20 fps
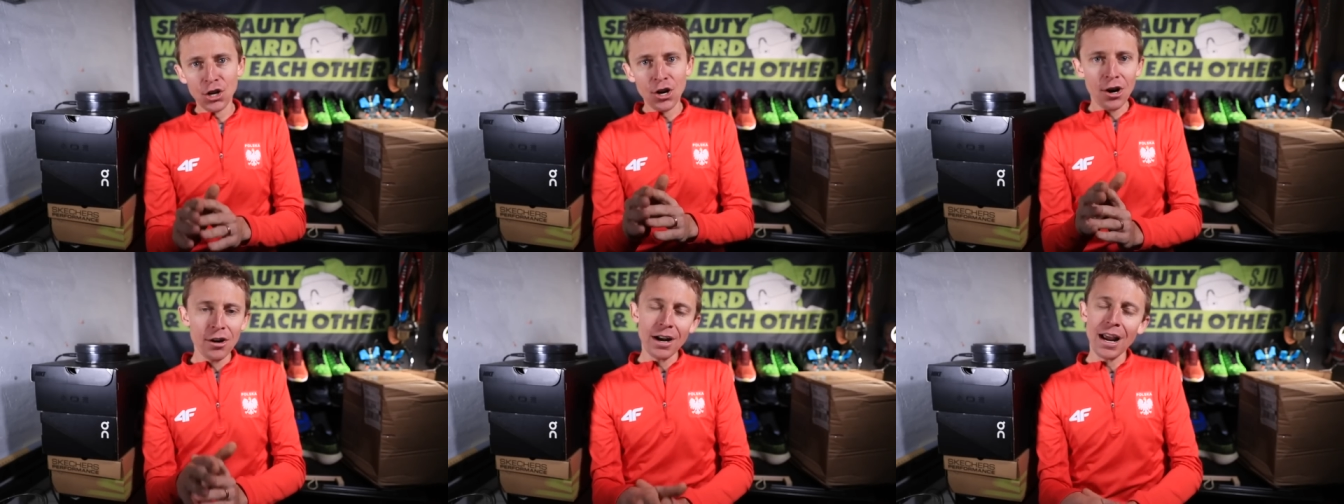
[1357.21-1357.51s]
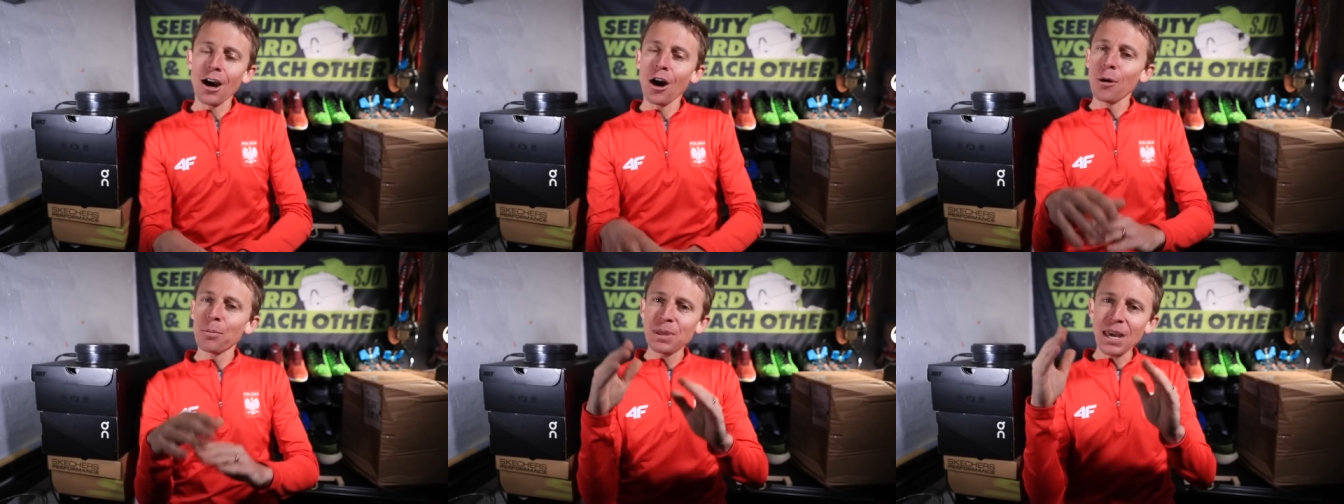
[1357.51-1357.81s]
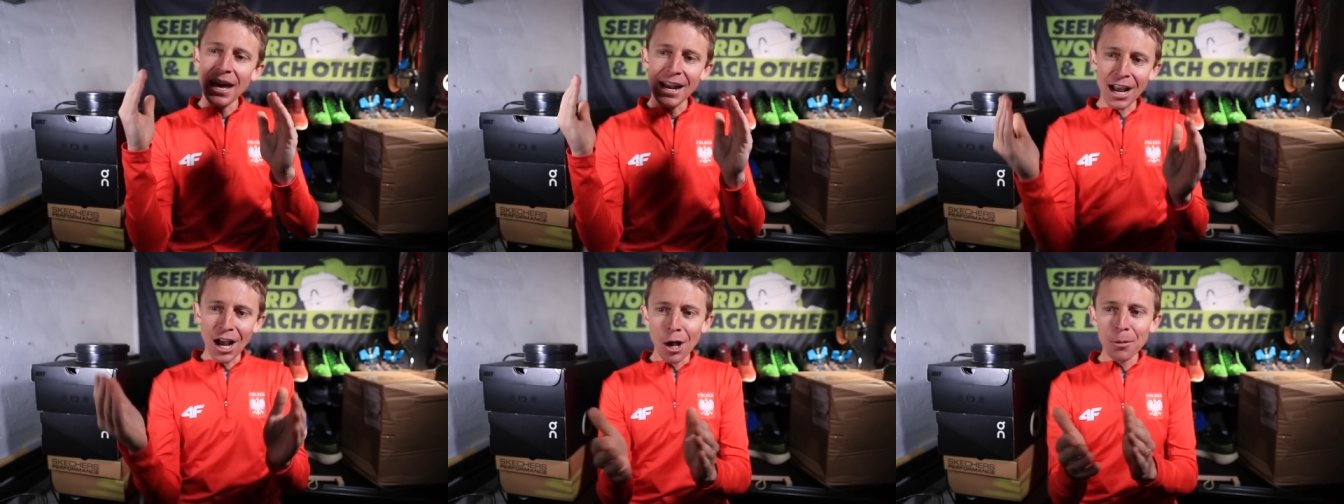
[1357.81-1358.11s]
Kurt, I hope
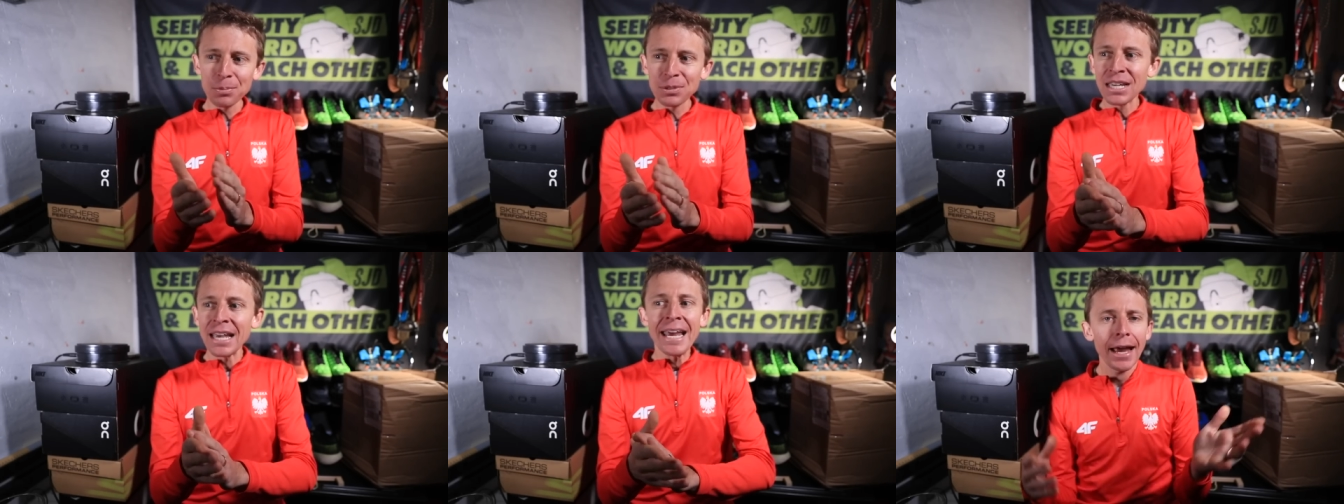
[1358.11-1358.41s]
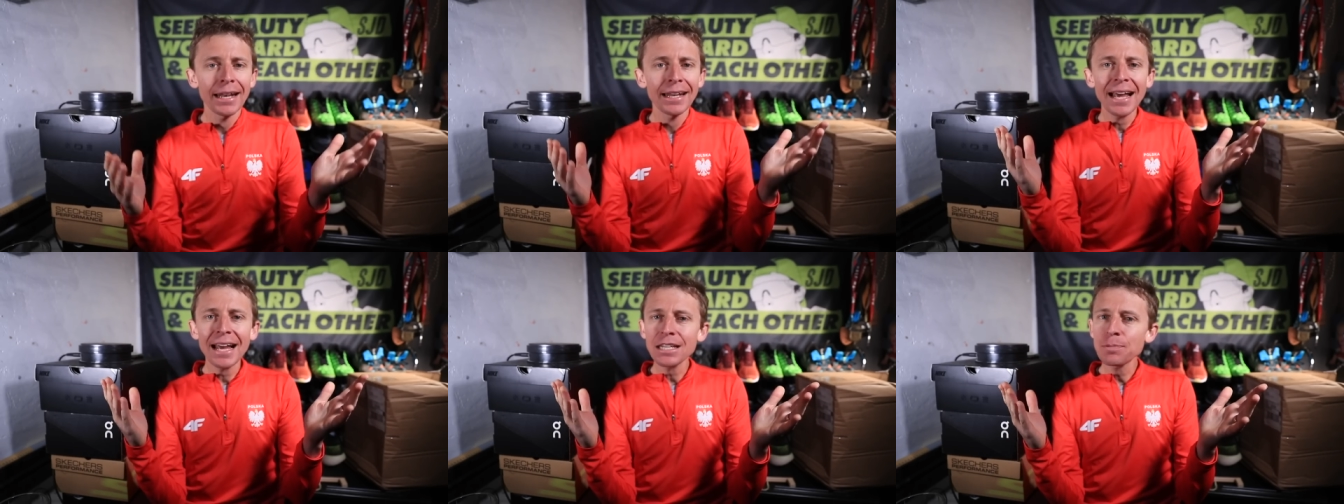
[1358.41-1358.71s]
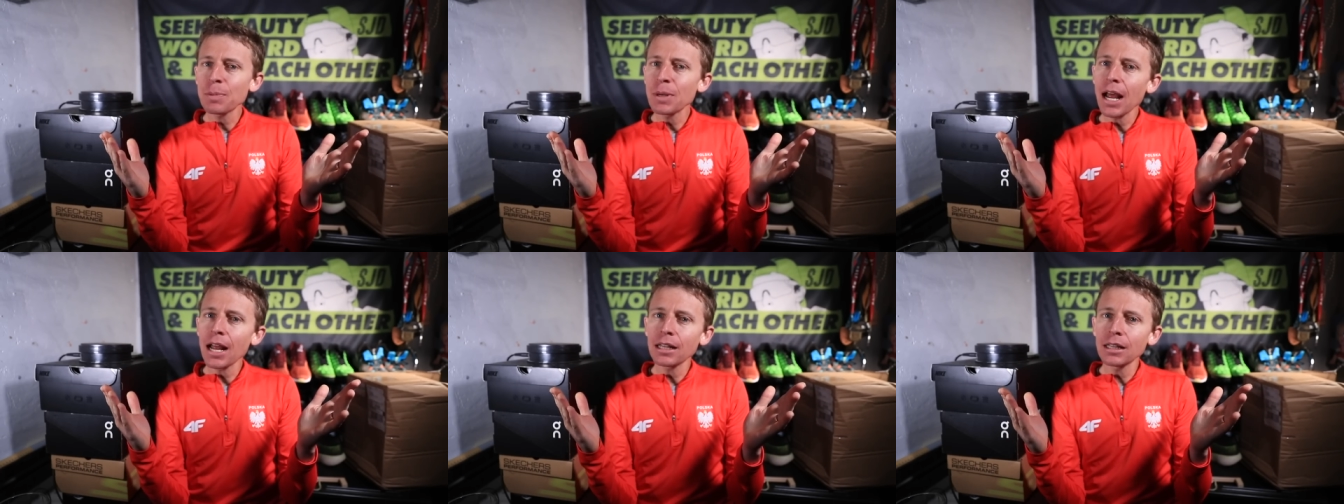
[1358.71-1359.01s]
that helps, and last
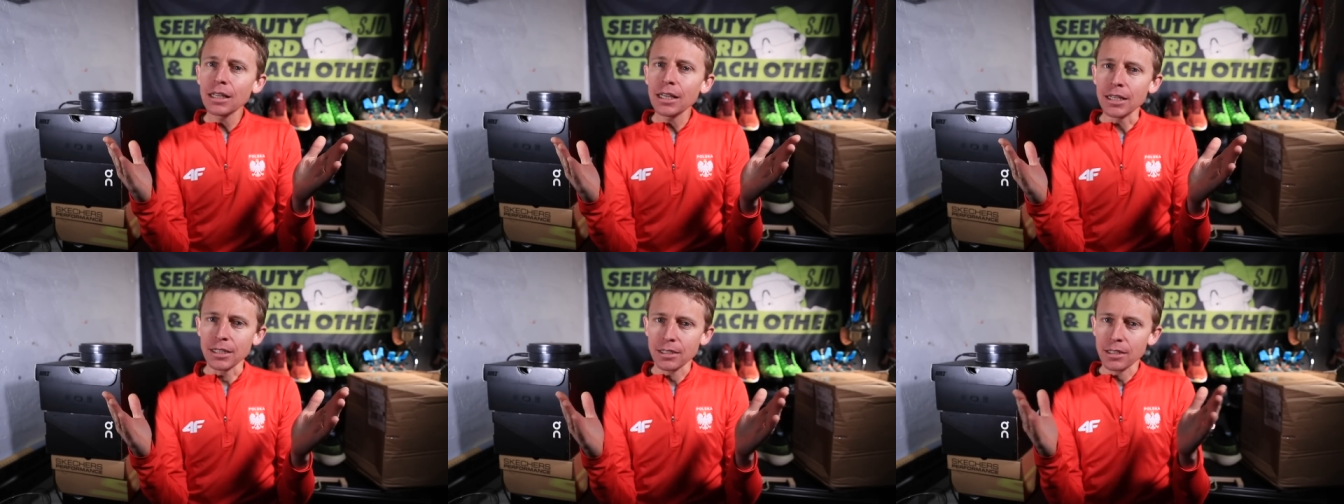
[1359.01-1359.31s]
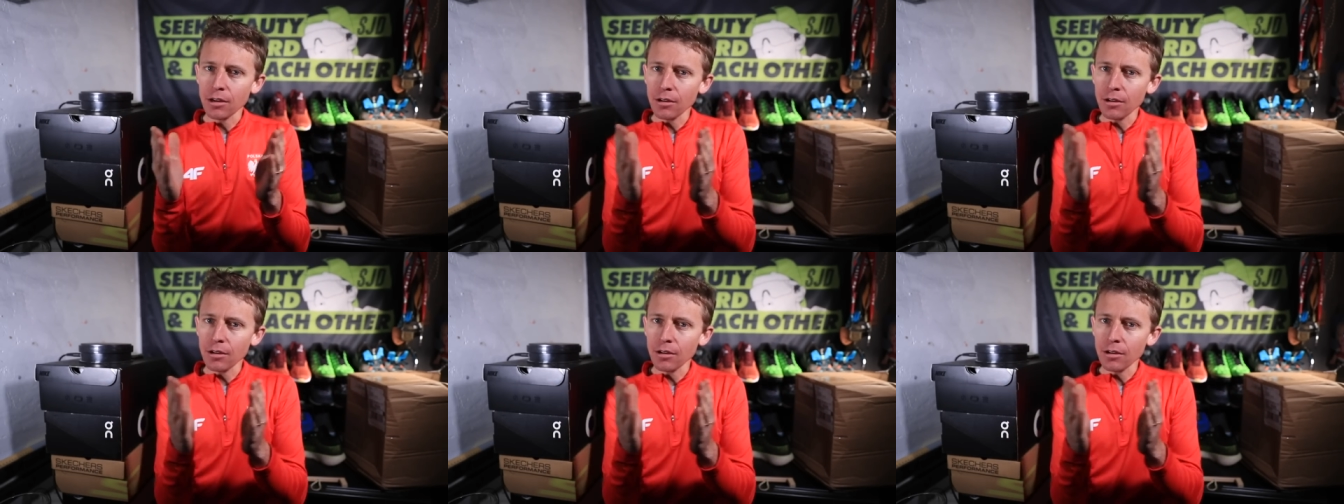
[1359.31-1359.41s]
but not least,